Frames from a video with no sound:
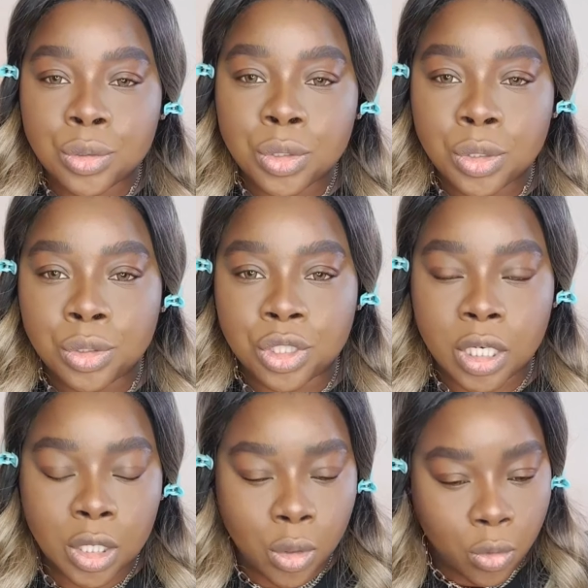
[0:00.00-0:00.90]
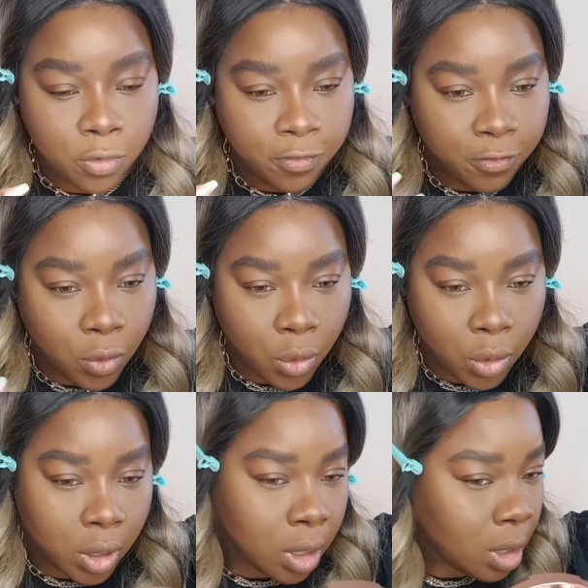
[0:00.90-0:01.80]
usually go
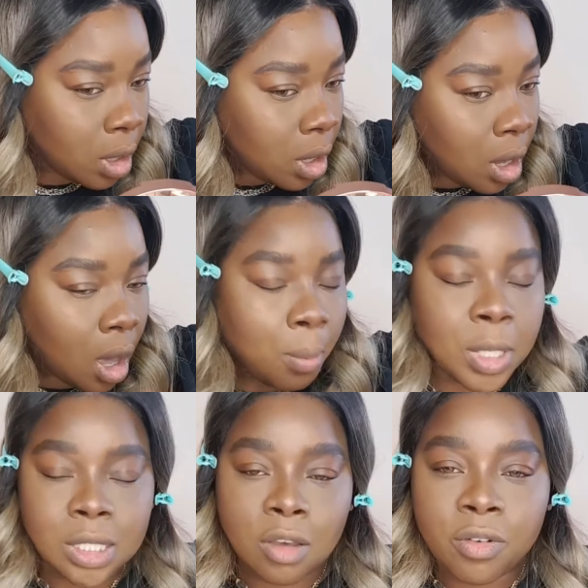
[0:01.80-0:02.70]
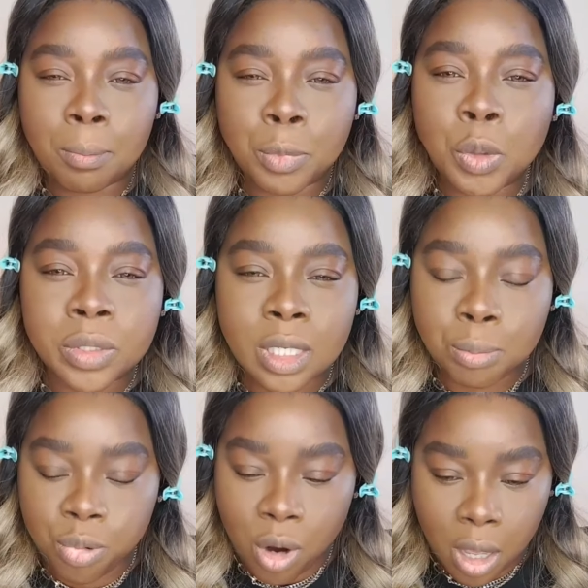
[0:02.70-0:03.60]
for a bit of a
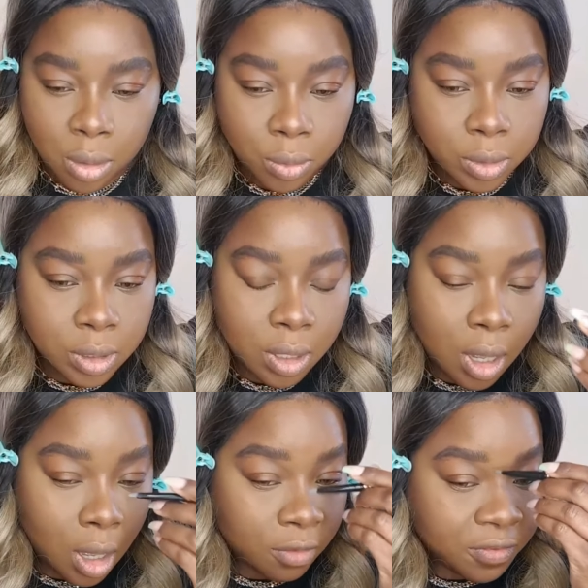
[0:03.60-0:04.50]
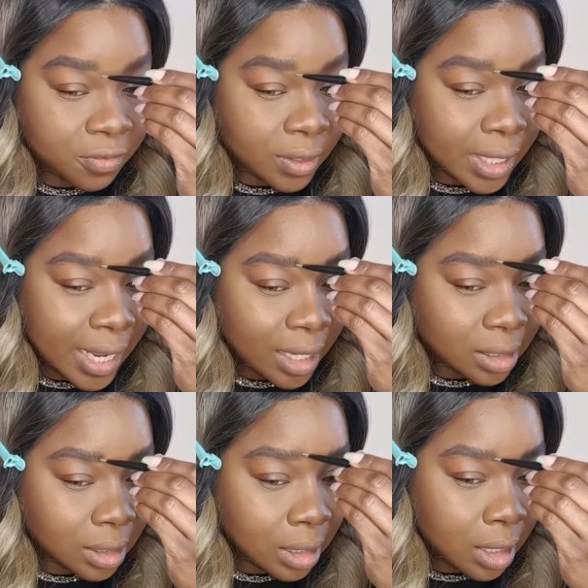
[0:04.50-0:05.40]
muted brows of
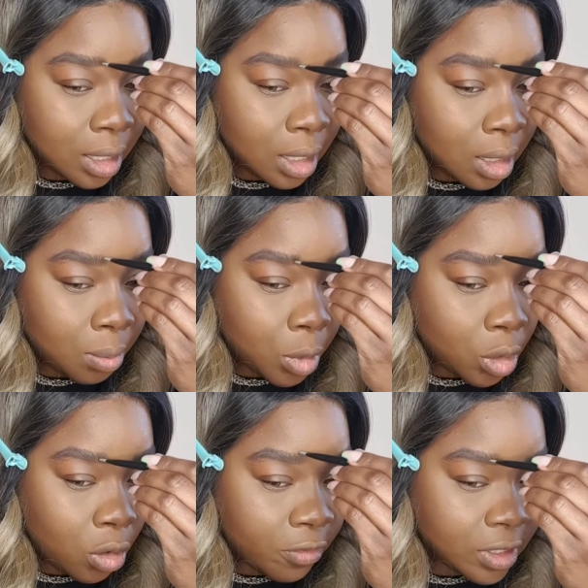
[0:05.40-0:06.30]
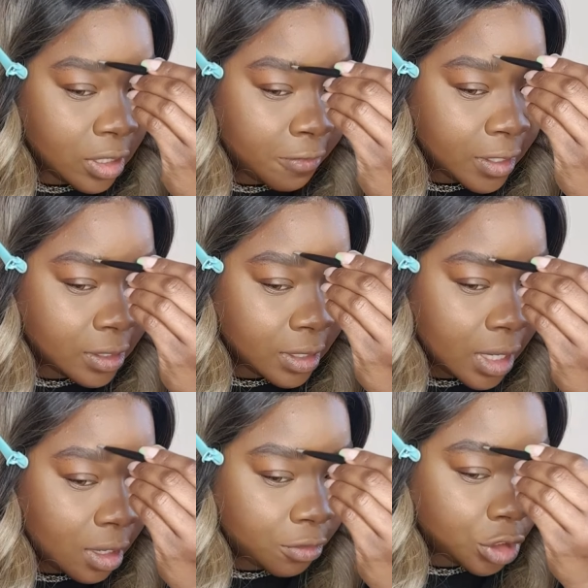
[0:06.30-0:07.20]
late, but obviously for the
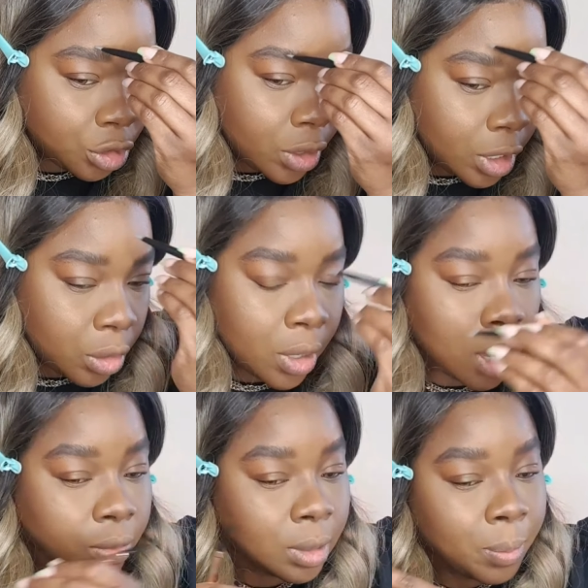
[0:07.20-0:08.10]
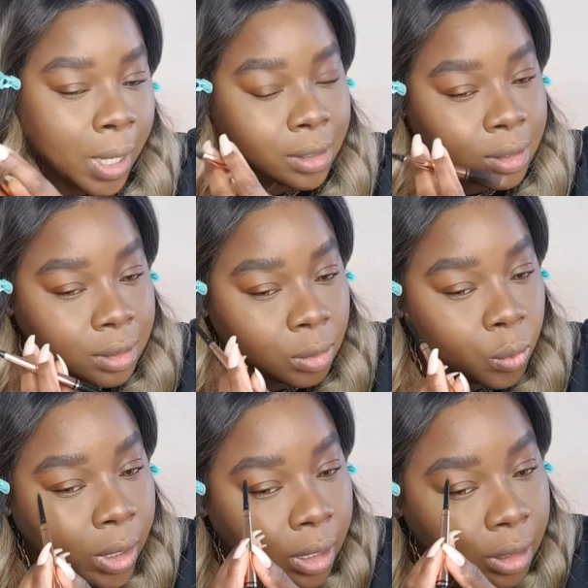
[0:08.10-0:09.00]
sake of showing you how the pencil
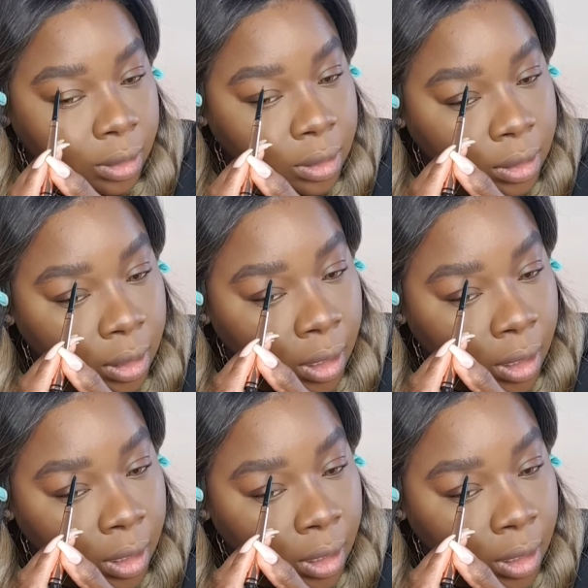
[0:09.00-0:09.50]
works,